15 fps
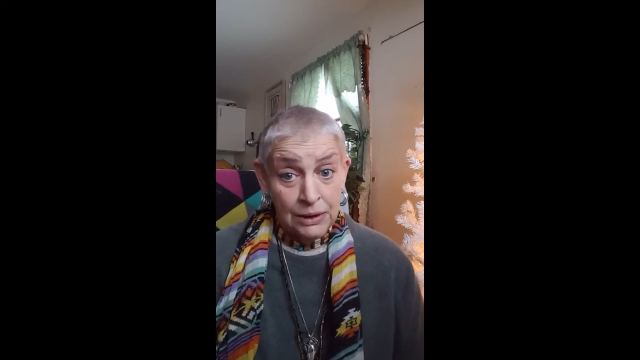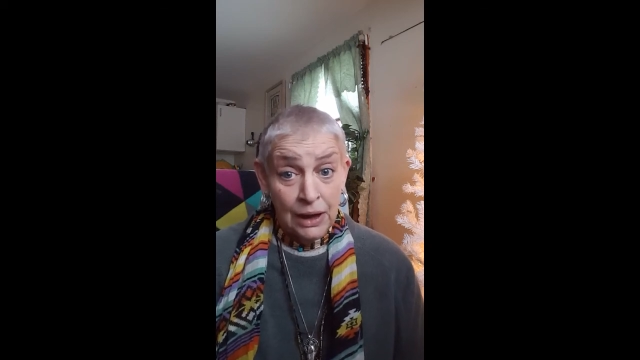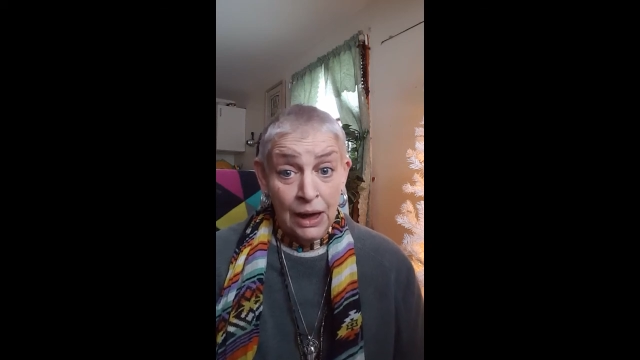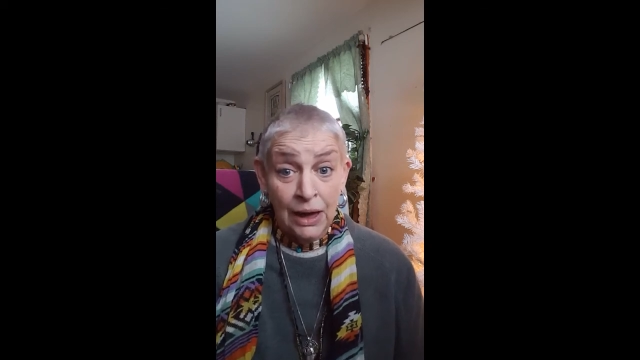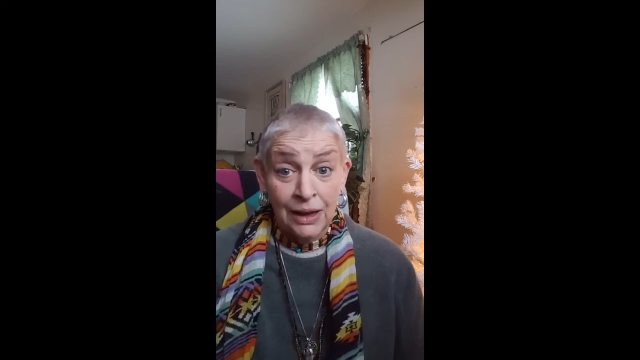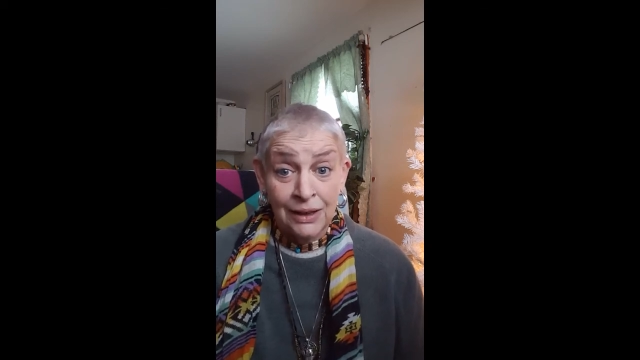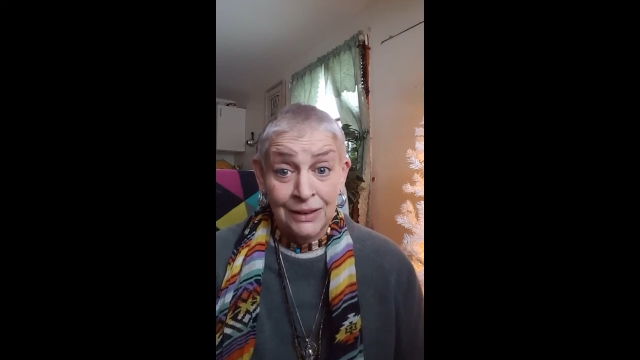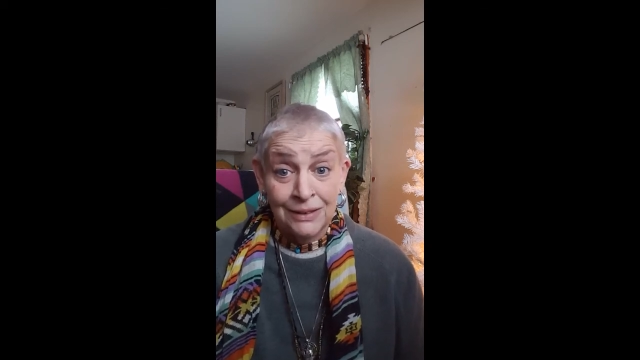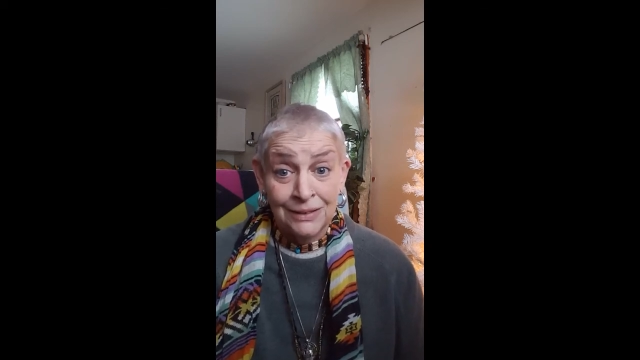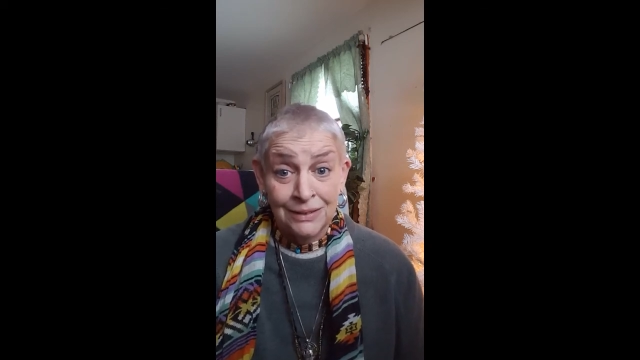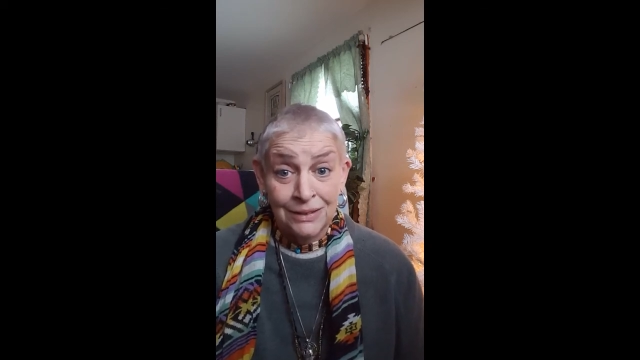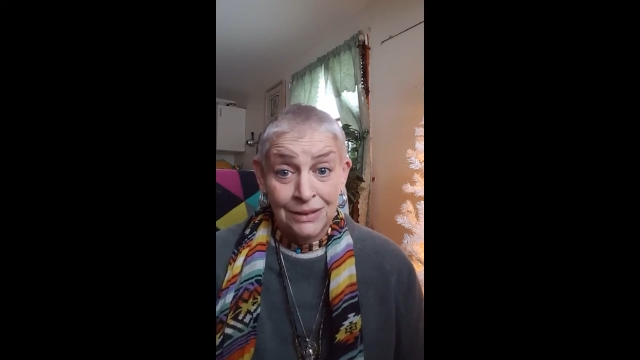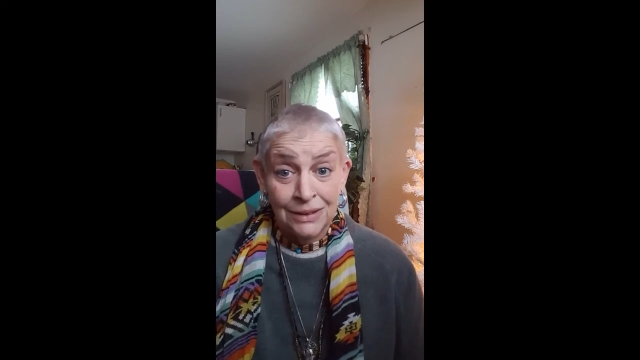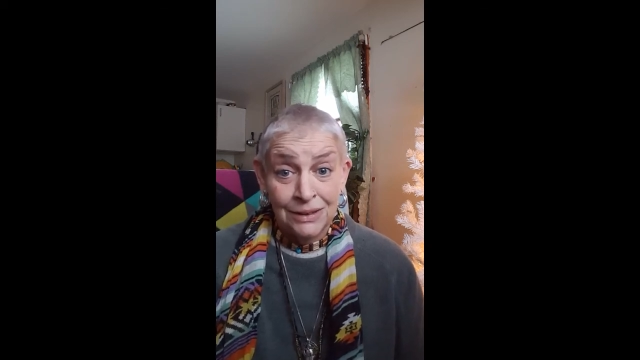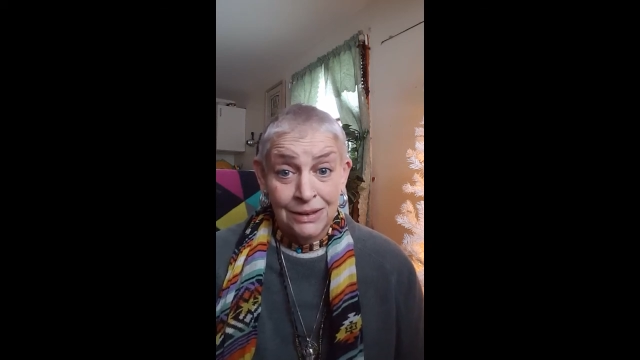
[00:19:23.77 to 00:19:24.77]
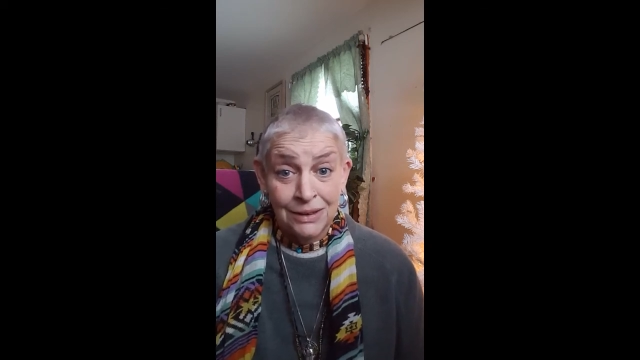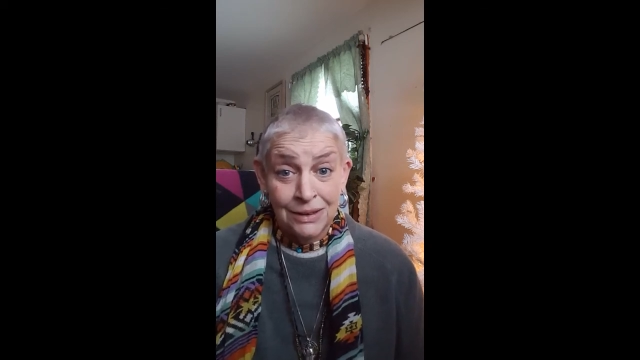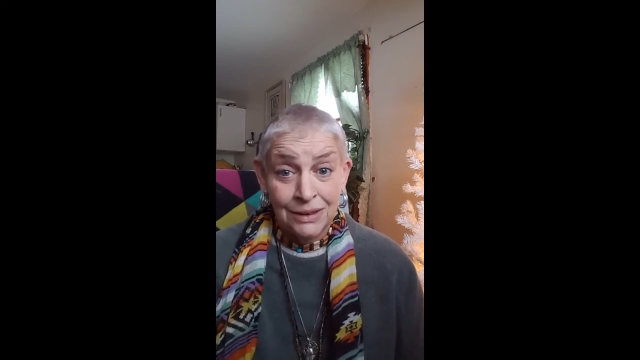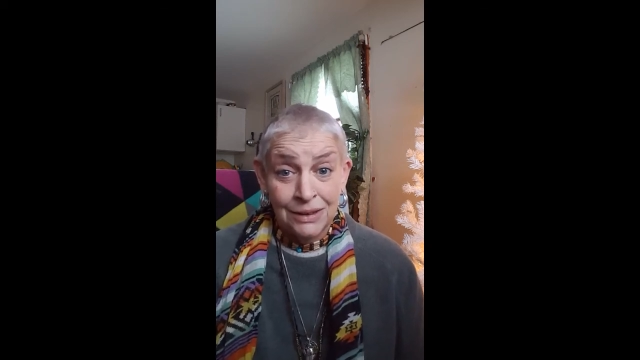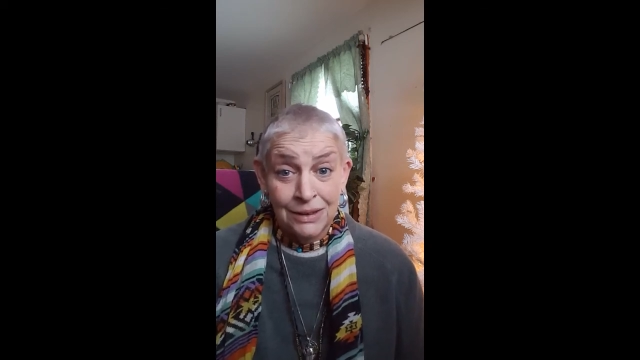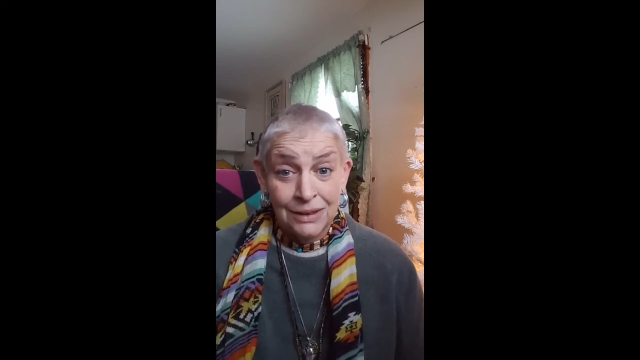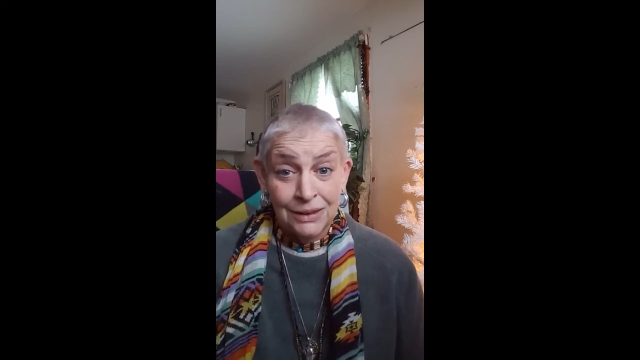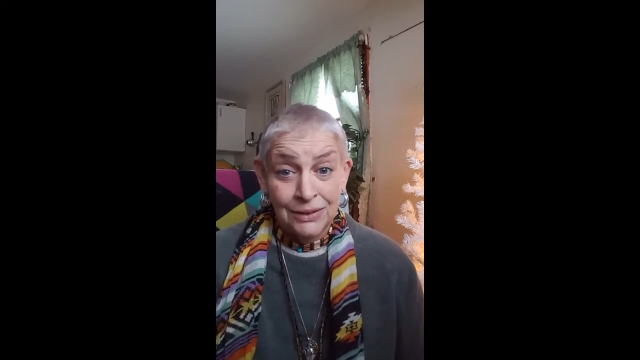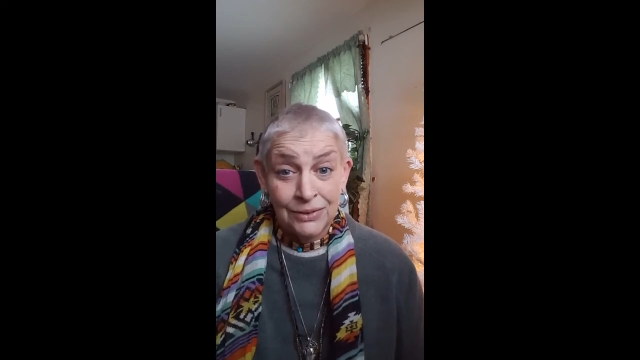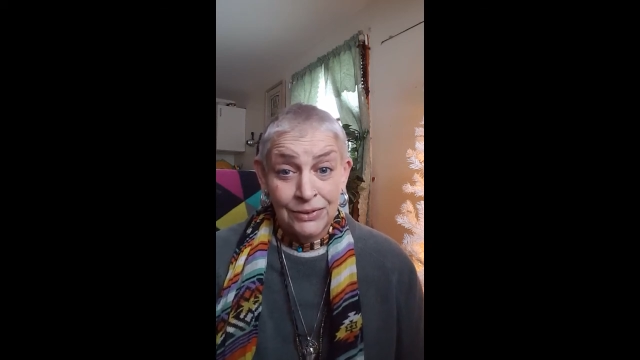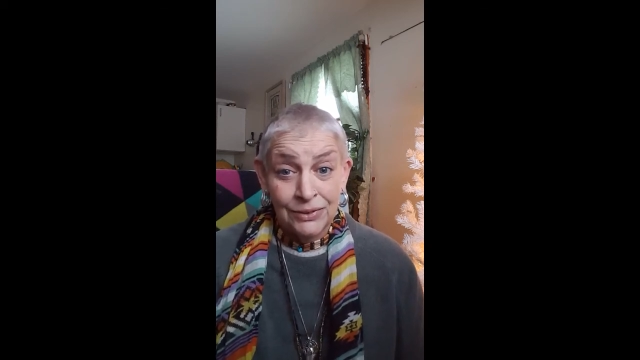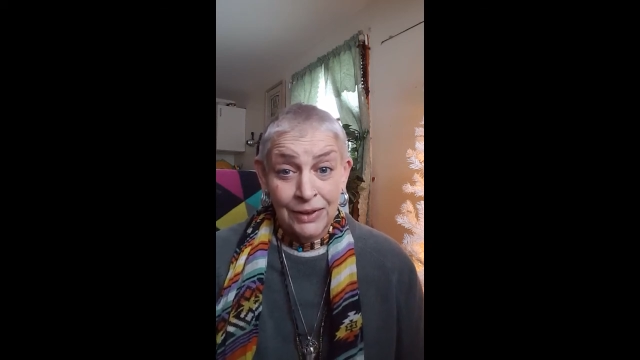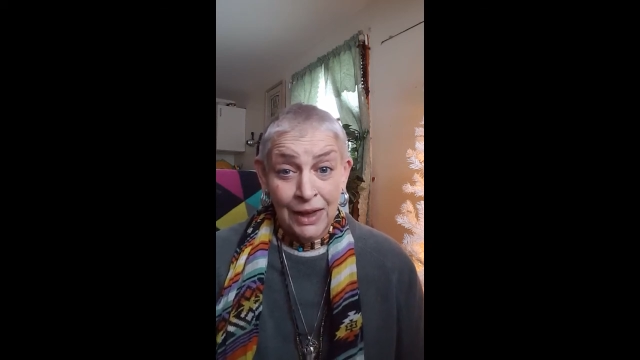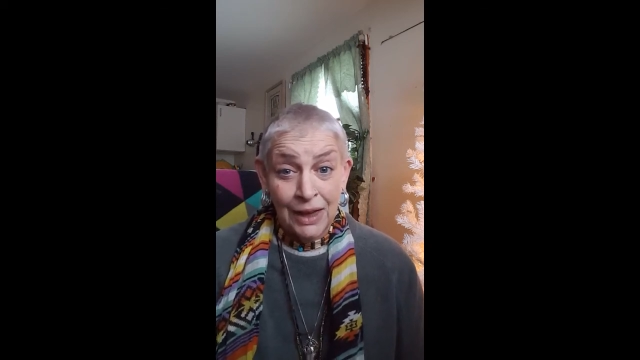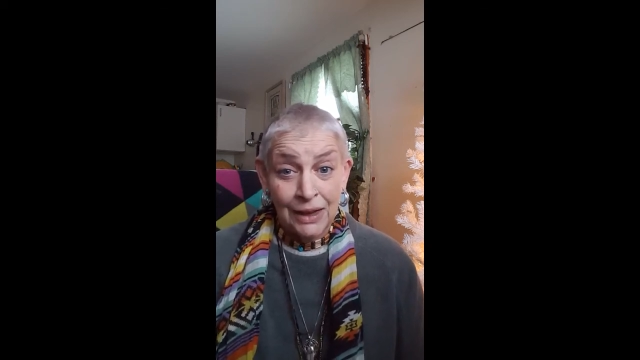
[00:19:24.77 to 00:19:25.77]
on
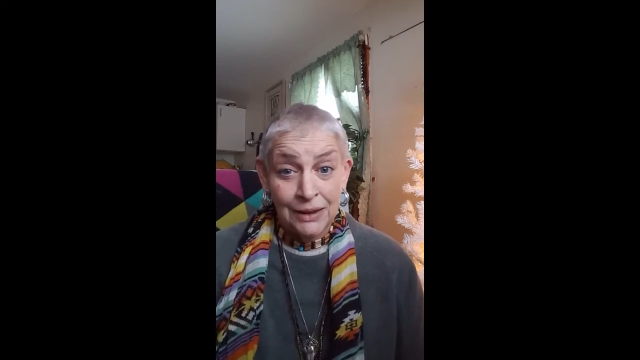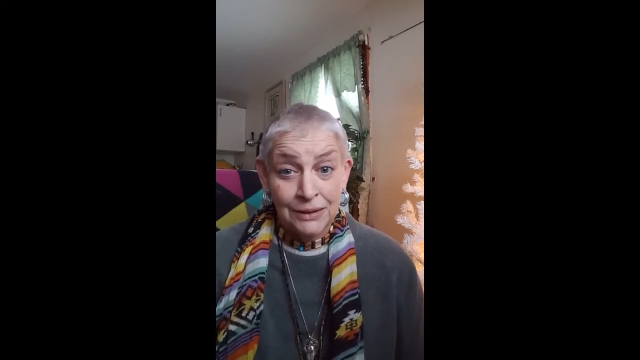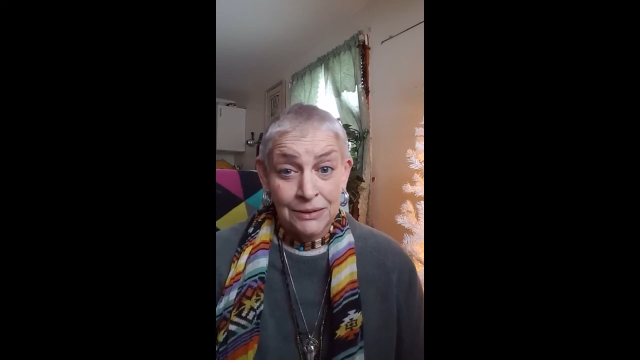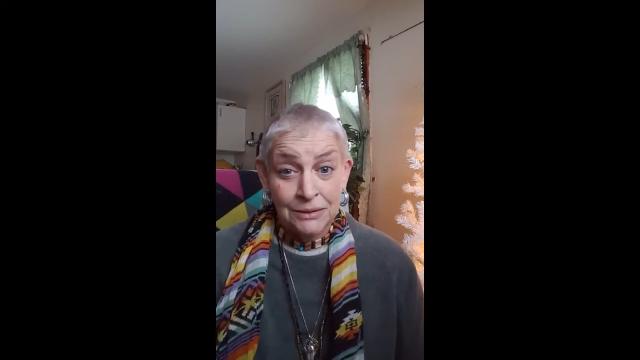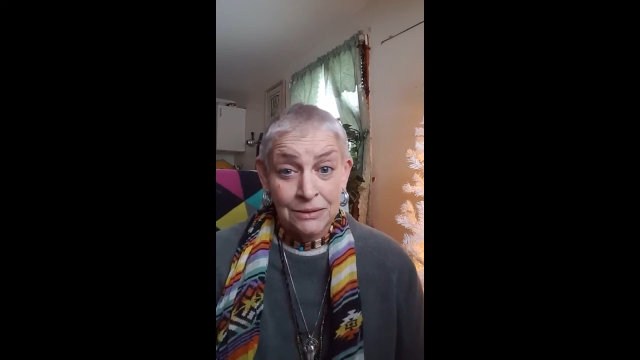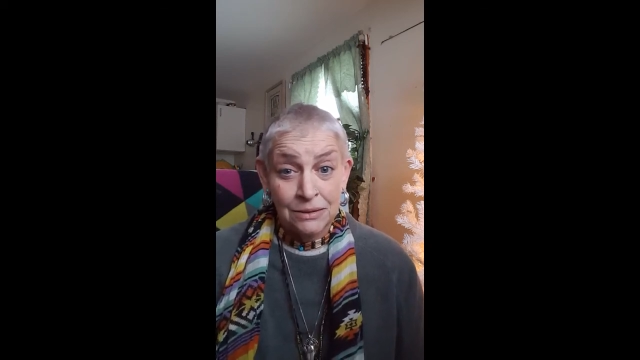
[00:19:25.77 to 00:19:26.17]
inside.